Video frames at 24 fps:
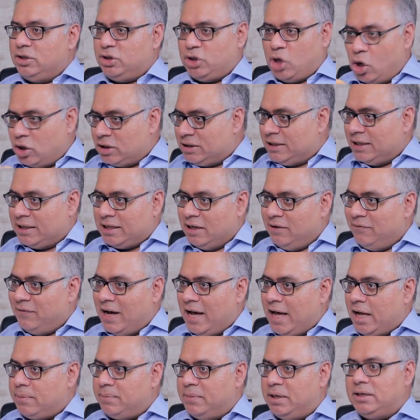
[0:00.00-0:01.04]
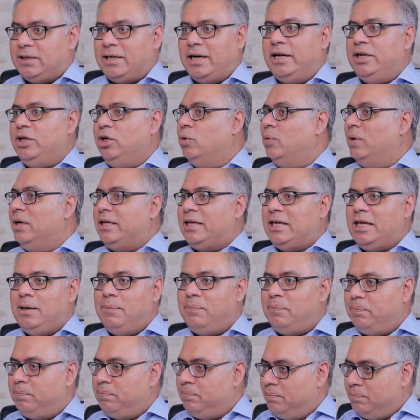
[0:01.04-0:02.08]
toxic environment and you will
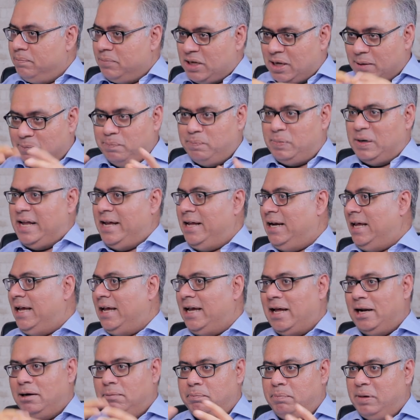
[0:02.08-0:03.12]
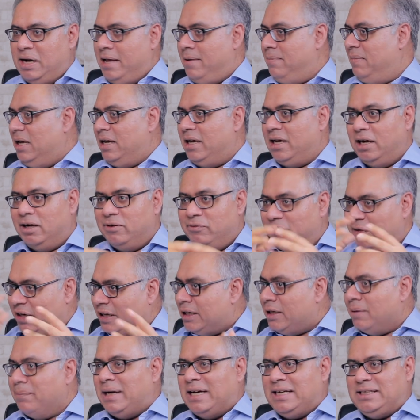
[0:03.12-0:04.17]
keep complaining and blaming and
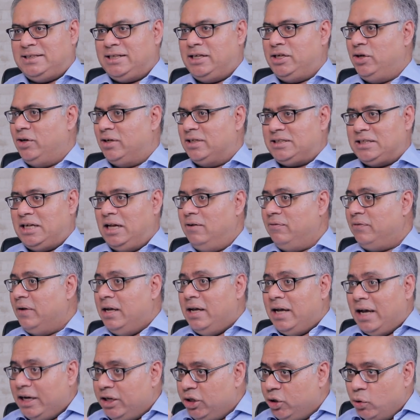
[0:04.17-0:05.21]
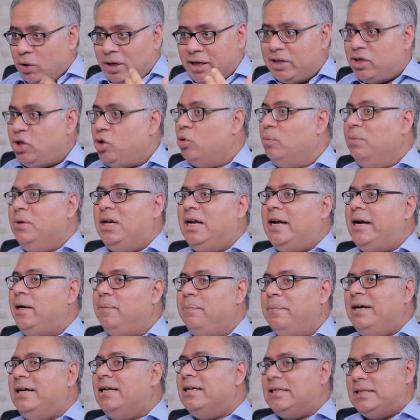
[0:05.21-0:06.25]
victimizing yourself, and you'll
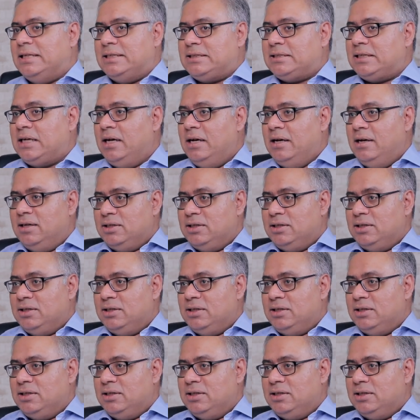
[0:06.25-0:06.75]
accumulate bitterness.